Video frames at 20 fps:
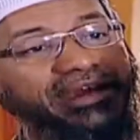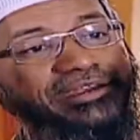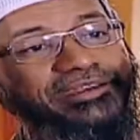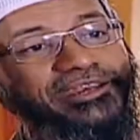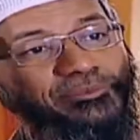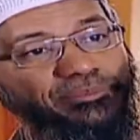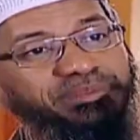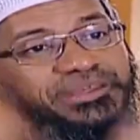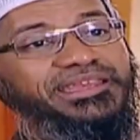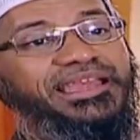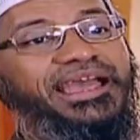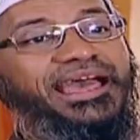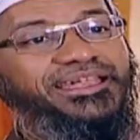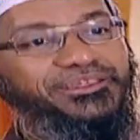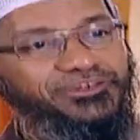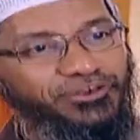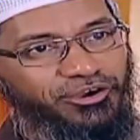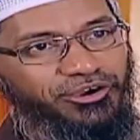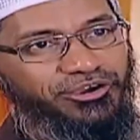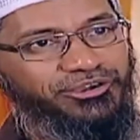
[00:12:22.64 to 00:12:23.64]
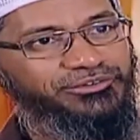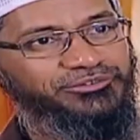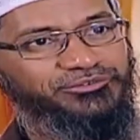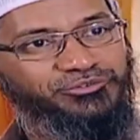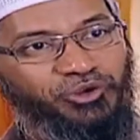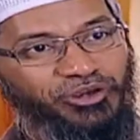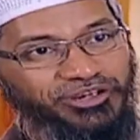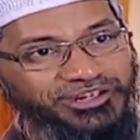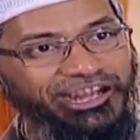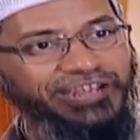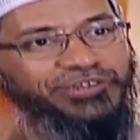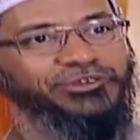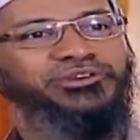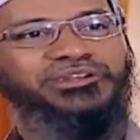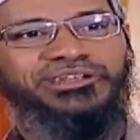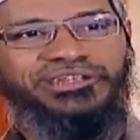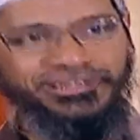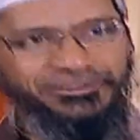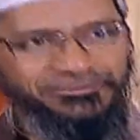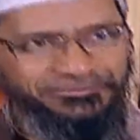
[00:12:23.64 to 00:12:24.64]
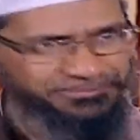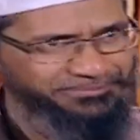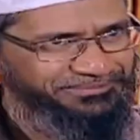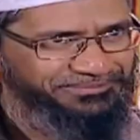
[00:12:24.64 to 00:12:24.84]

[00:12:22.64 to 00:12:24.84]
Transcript: let it be as long, don't cut only.